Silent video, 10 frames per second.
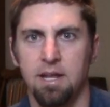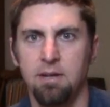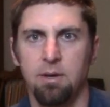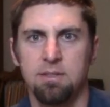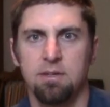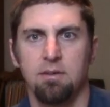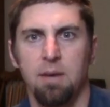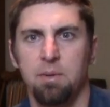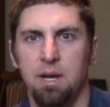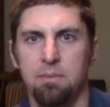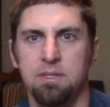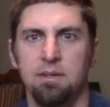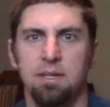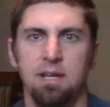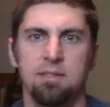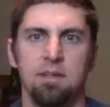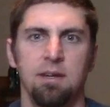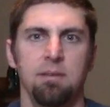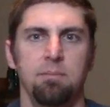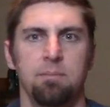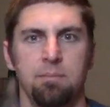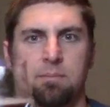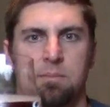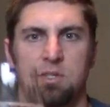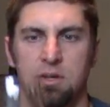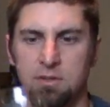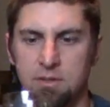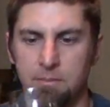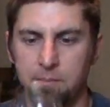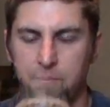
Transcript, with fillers: Anyway, that's going to wrap it up. Until next time, cheers.